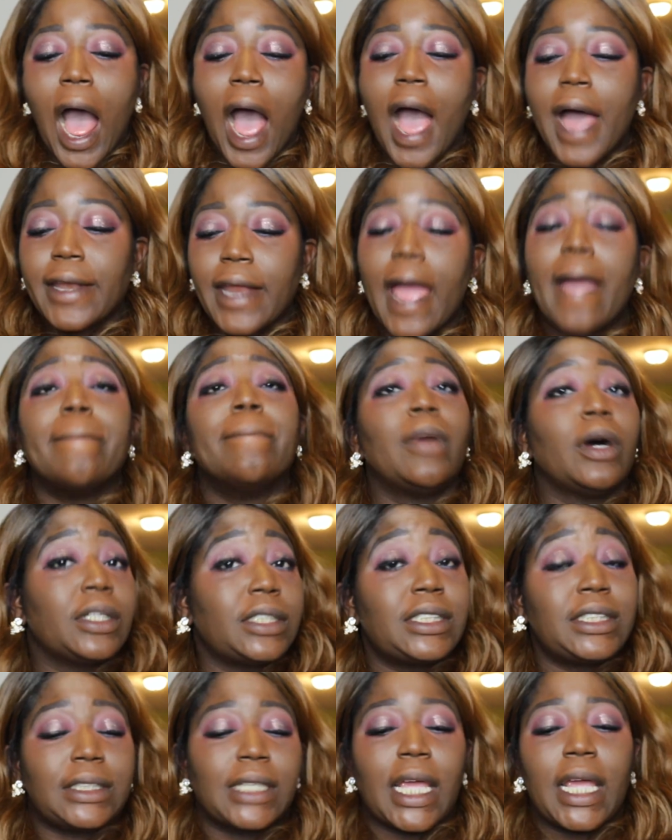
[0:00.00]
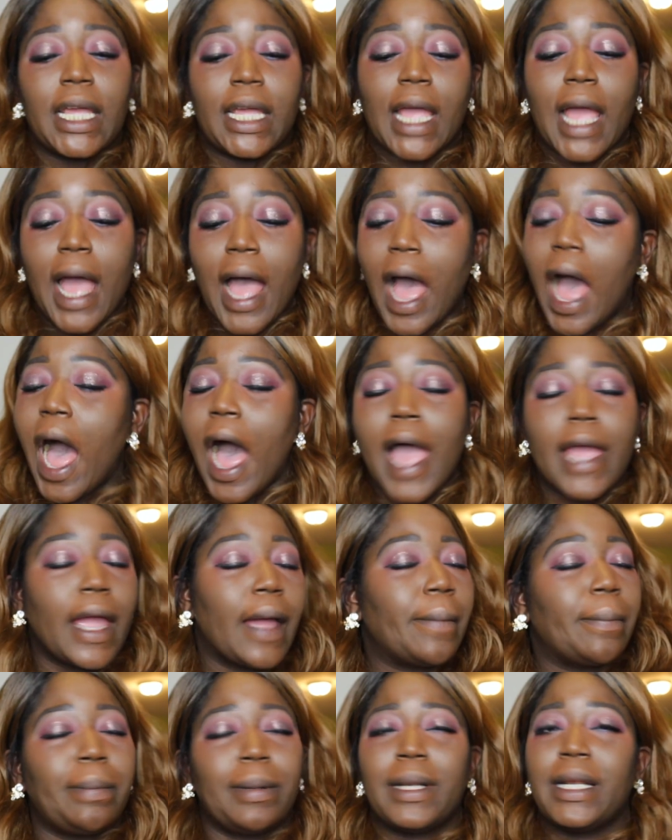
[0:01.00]
And I must say, I
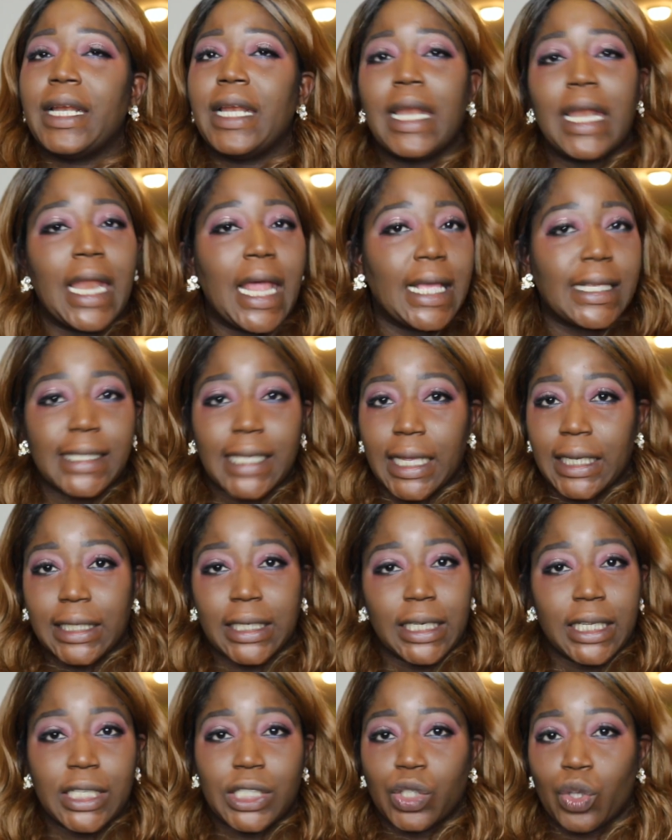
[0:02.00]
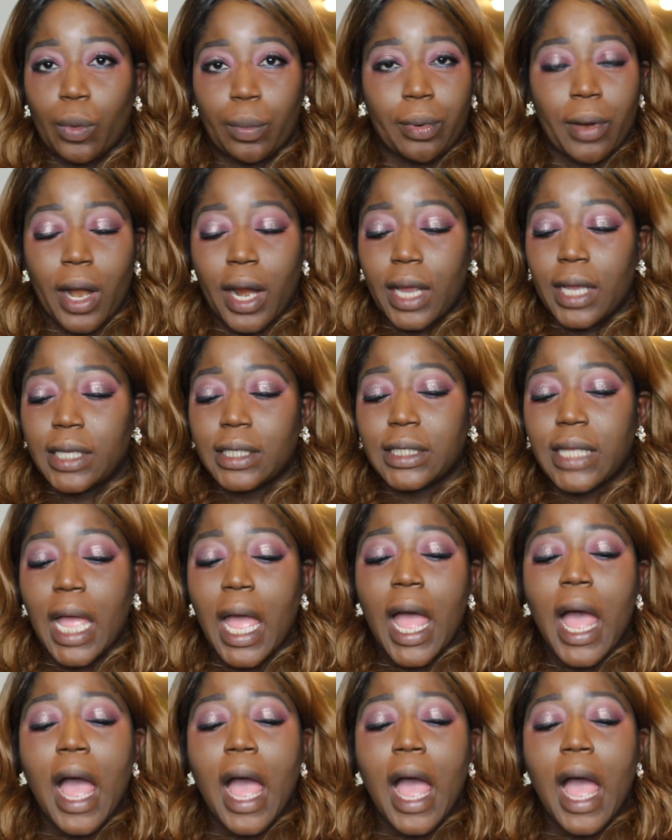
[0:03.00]
am pleasantly surprised.